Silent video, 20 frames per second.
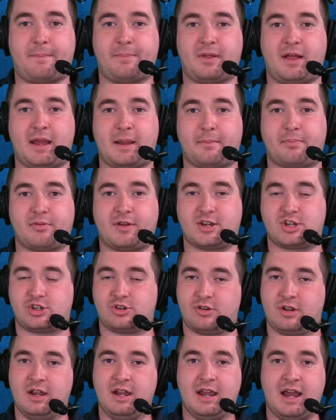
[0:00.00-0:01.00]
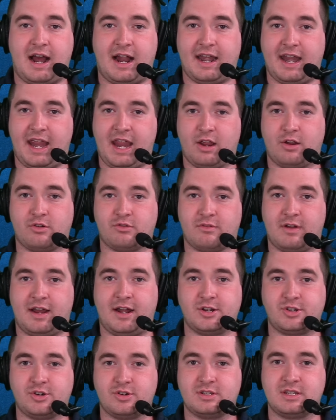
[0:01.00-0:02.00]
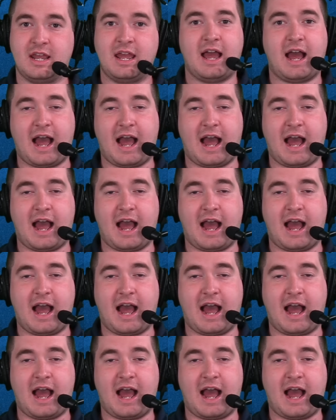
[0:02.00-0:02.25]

applying pressure on Aaron Rodgers.